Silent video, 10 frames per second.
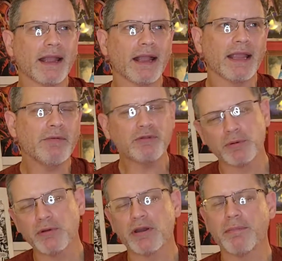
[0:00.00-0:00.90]
he was
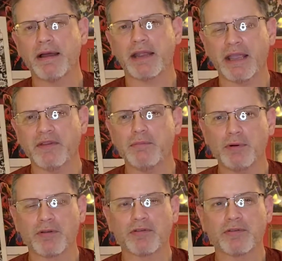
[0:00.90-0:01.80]
real good about having
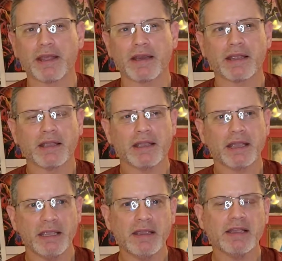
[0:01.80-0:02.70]
books that
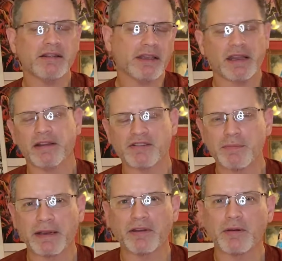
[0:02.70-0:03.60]
he had
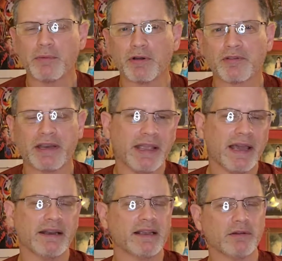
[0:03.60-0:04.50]
inspected the books and he
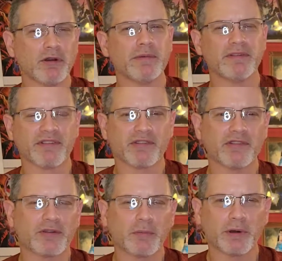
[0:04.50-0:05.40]
had a little bit of a
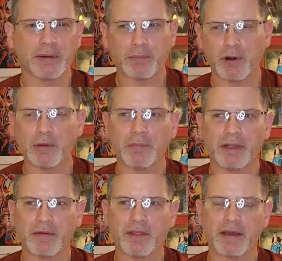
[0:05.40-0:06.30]
system where he broke them
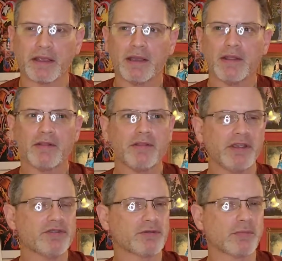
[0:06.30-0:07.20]
down that
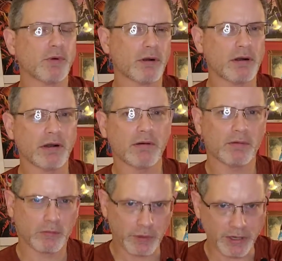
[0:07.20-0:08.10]
these were more
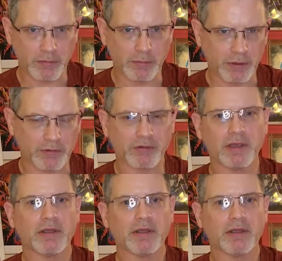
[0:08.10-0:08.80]
reader books